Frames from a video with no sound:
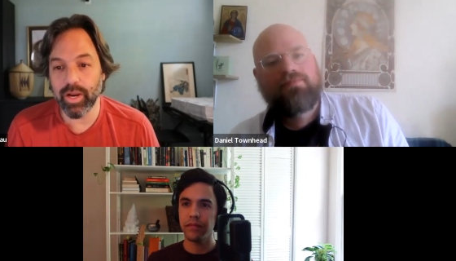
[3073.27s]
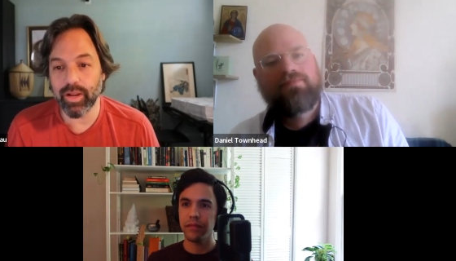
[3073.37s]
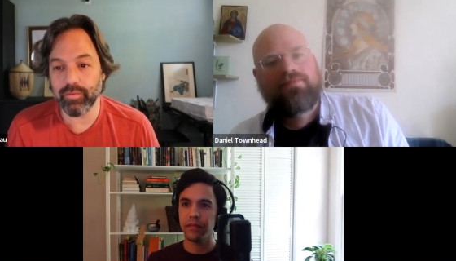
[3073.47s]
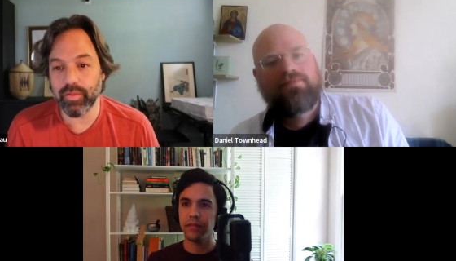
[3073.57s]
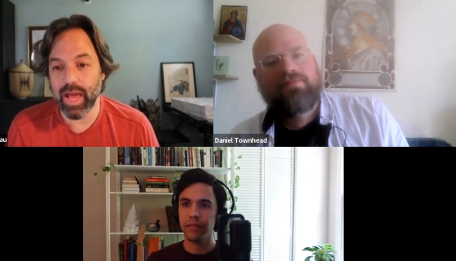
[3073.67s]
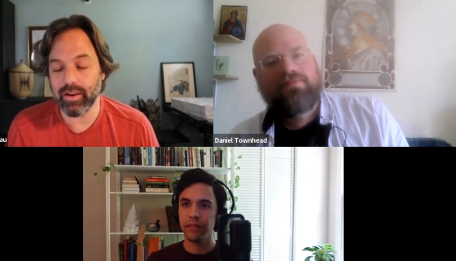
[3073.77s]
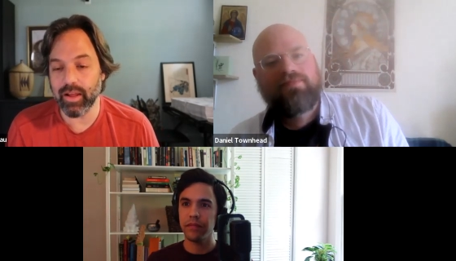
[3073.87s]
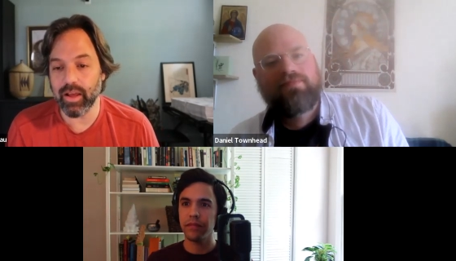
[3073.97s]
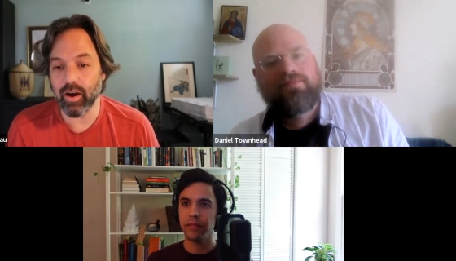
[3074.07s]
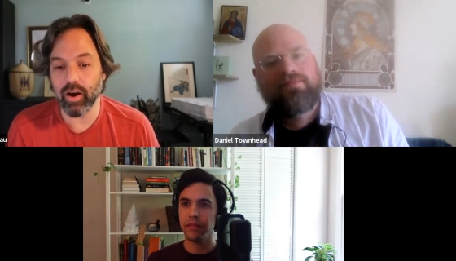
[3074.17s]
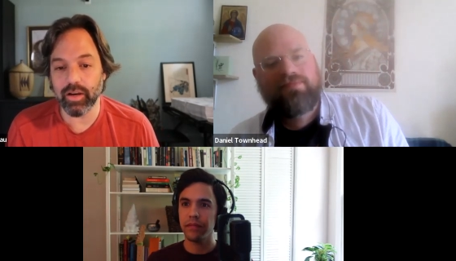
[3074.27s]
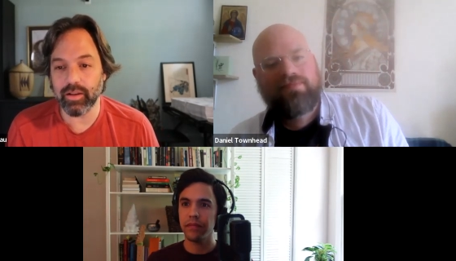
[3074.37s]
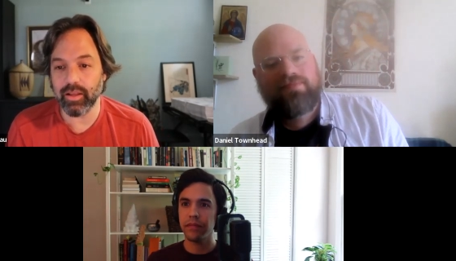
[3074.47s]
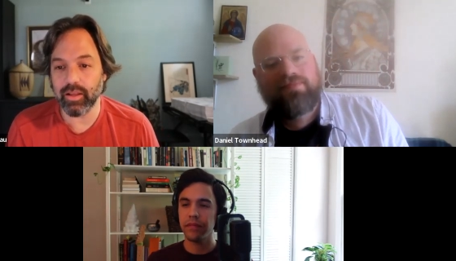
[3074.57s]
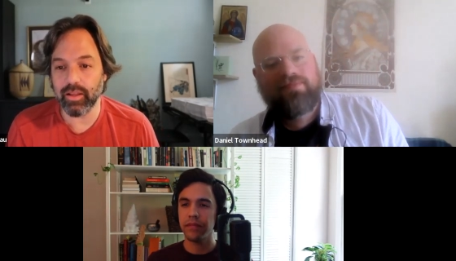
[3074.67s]
Speaker 1: if that
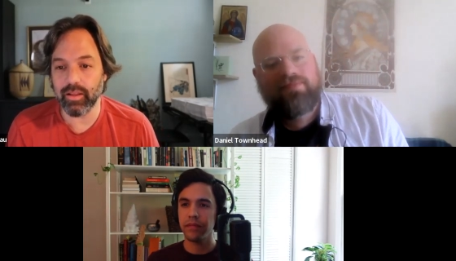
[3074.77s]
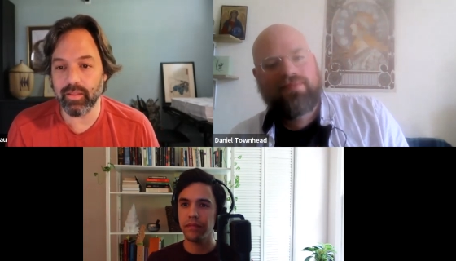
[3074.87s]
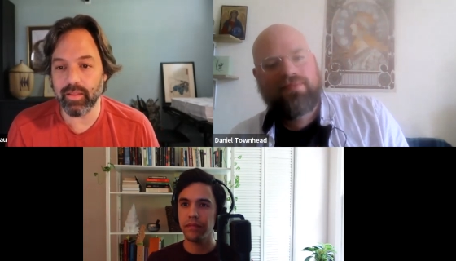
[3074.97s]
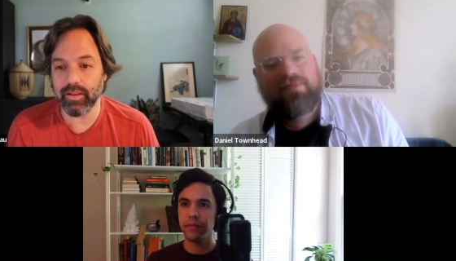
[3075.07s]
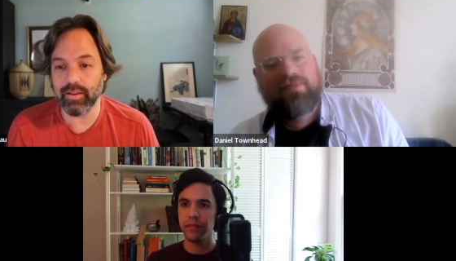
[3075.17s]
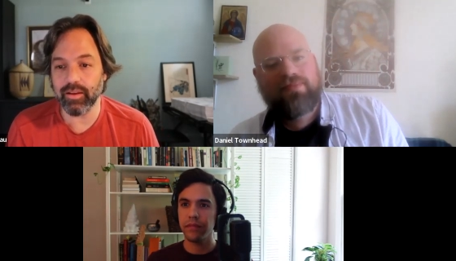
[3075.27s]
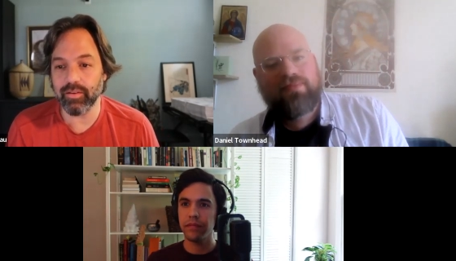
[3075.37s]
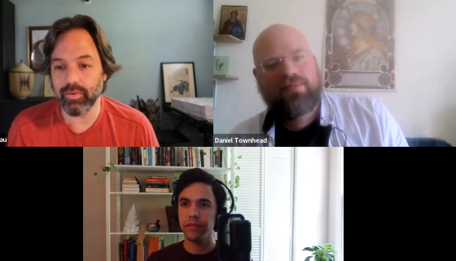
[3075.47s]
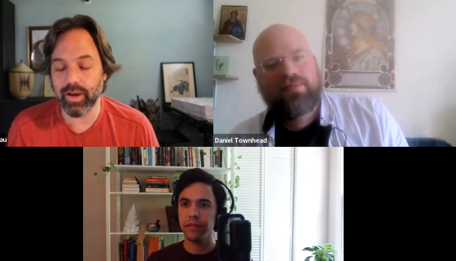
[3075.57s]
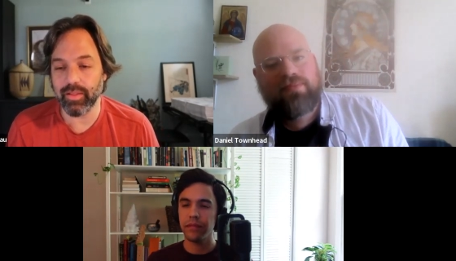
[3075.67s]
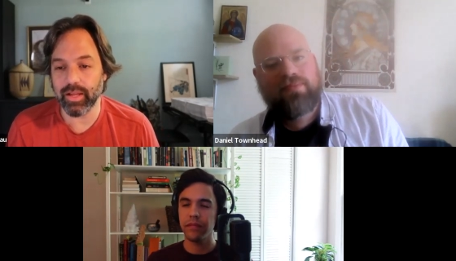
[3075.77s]
oddity they deify that